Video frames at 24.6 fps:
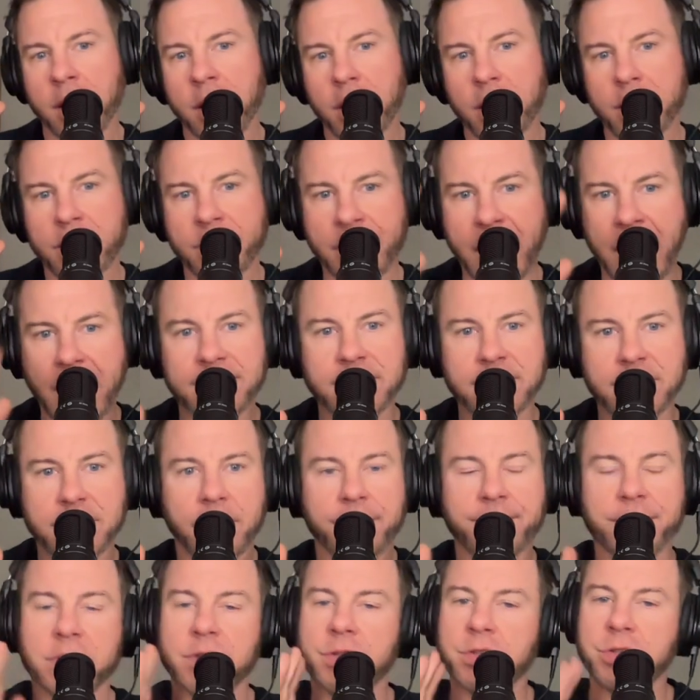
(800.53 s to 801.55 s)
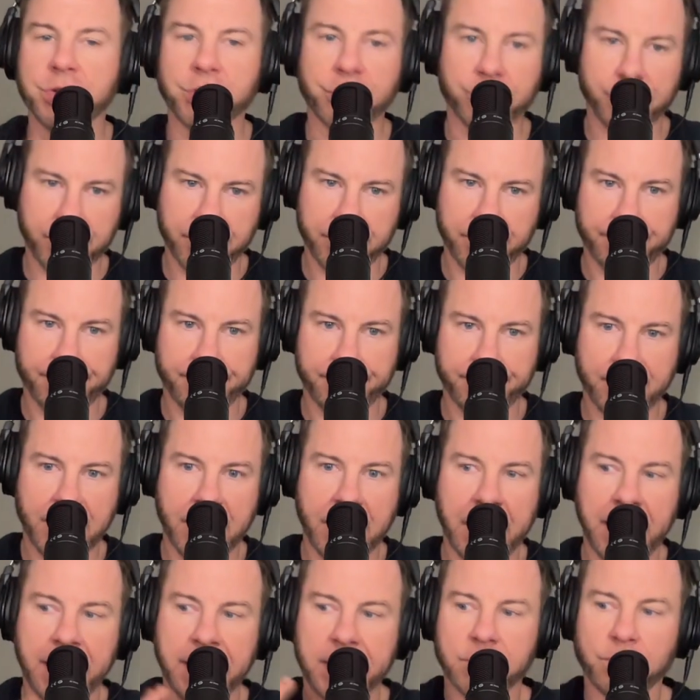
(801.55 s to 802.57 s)
That stuff is good.
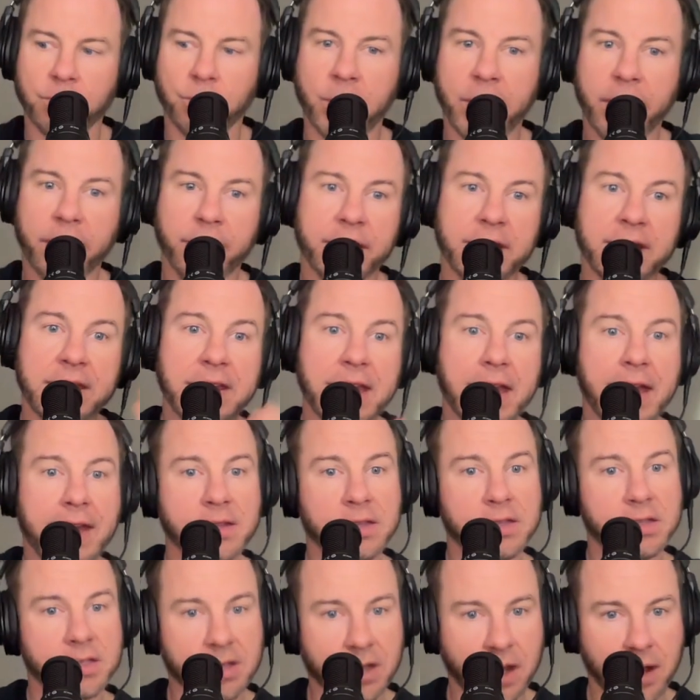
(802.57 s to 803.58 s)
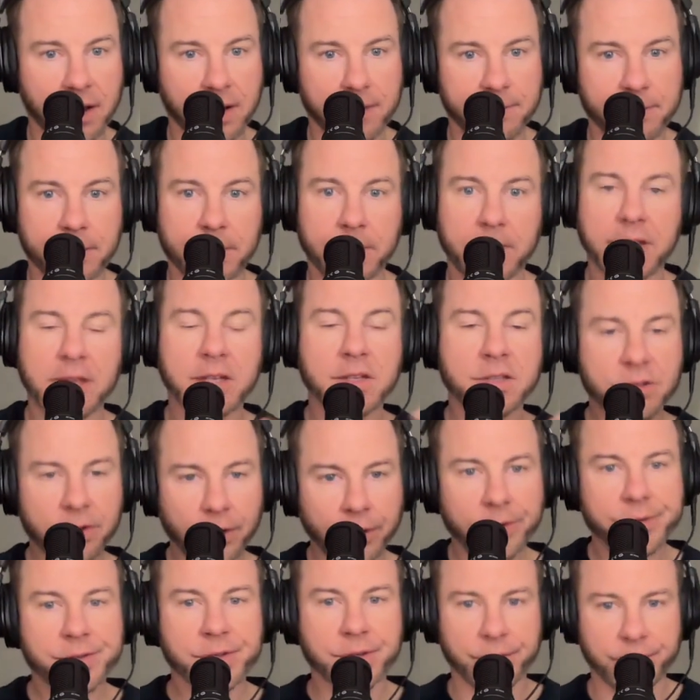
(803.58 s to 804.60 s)
And where he ends up is
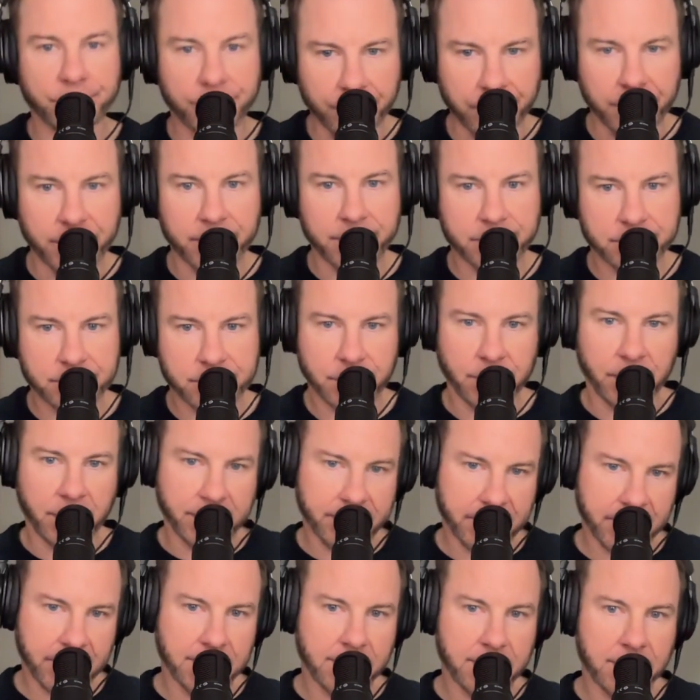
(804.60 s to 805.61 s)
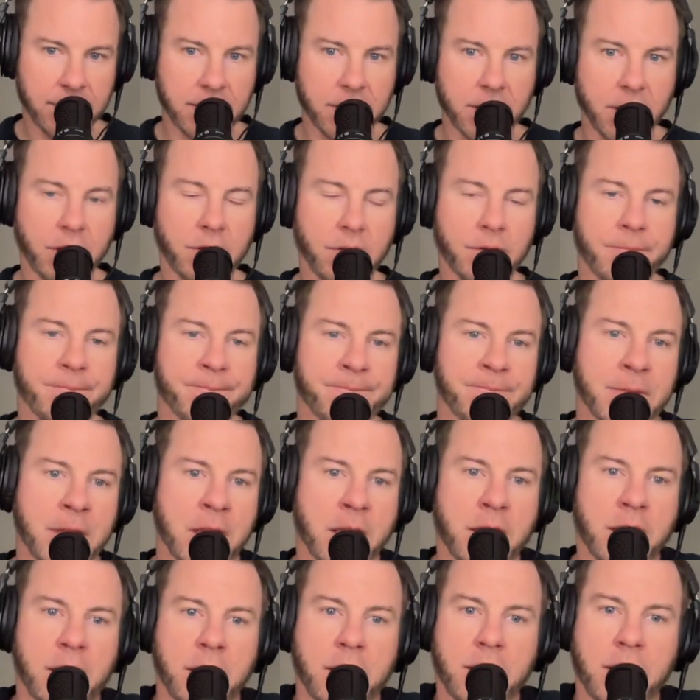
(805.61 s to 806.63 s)
also good. So I think, in
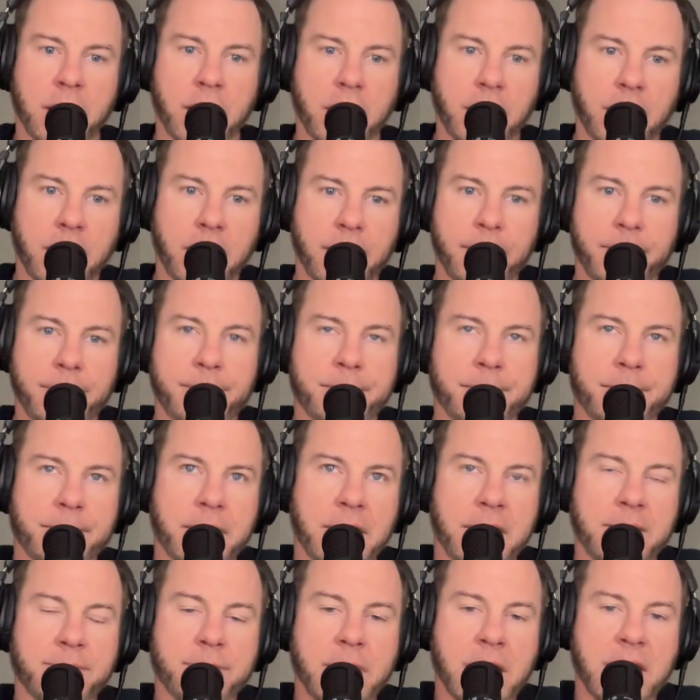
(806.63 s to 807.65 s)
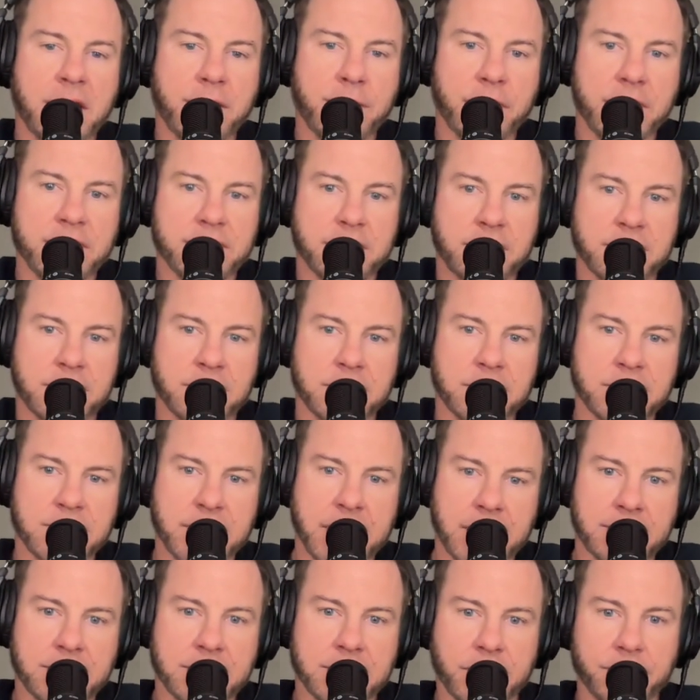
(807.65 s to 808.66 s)
many ways, this is
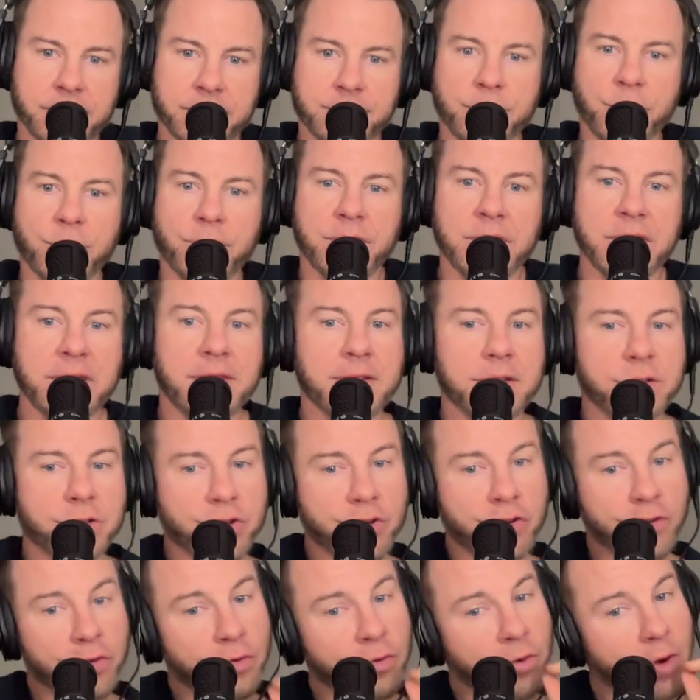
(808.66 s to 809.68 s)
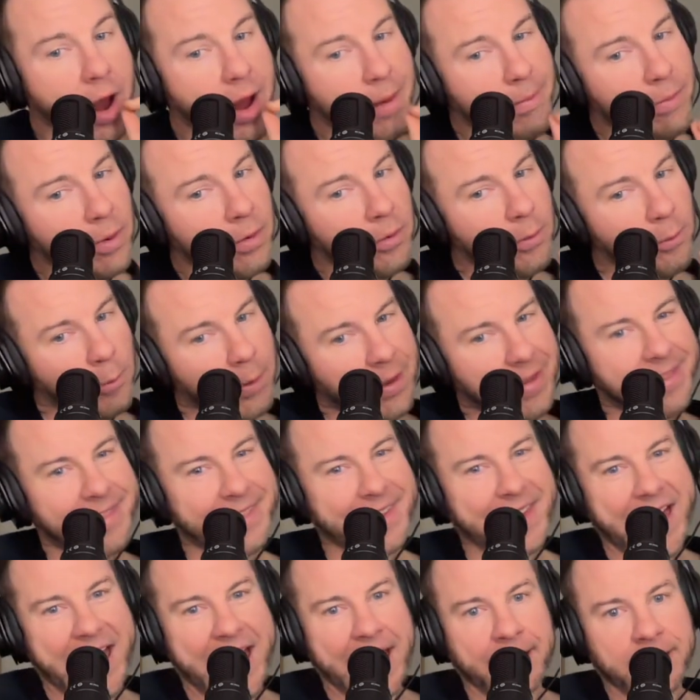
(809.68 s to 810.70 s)
Denzel's movie. The trouble with
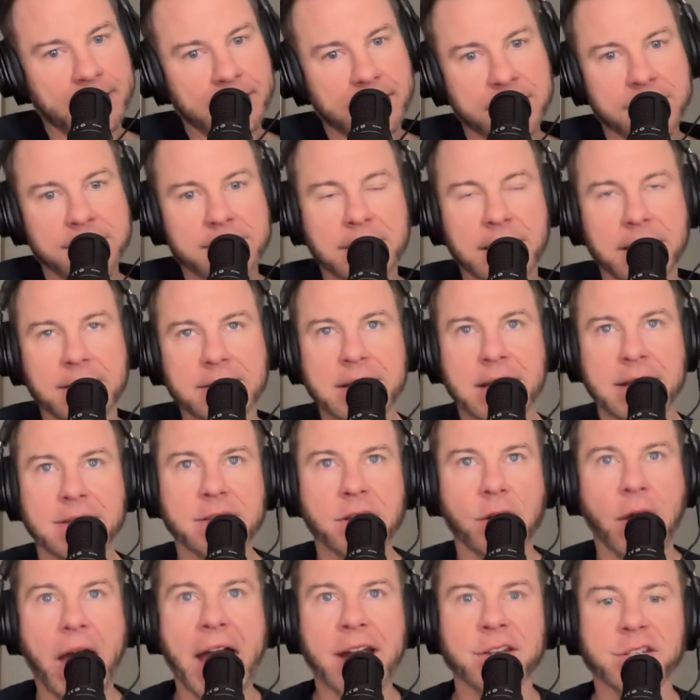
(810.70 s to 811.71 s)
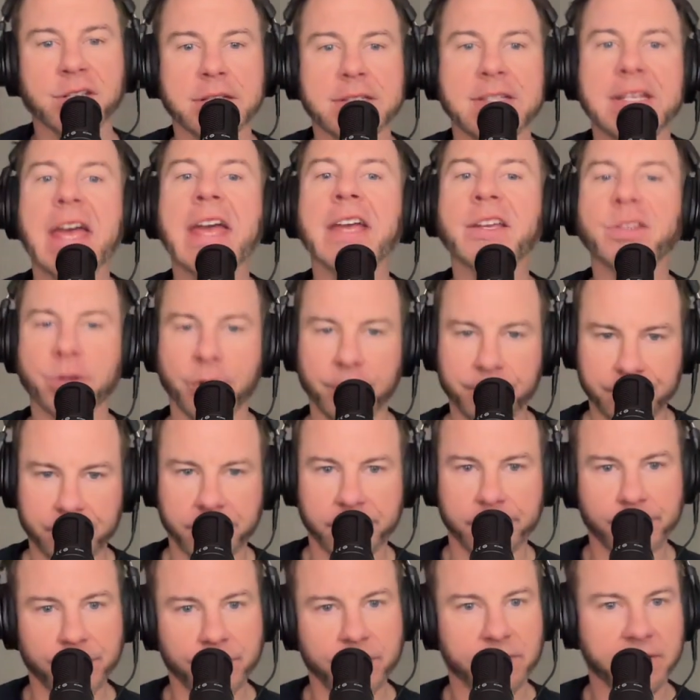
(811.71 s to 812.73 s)
that is that Denzel actually takes over
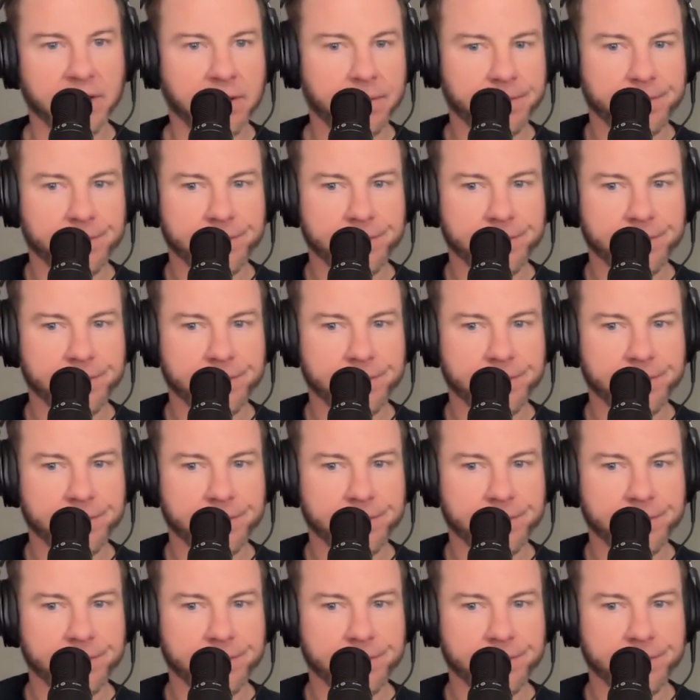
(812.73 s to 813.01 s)
the movie.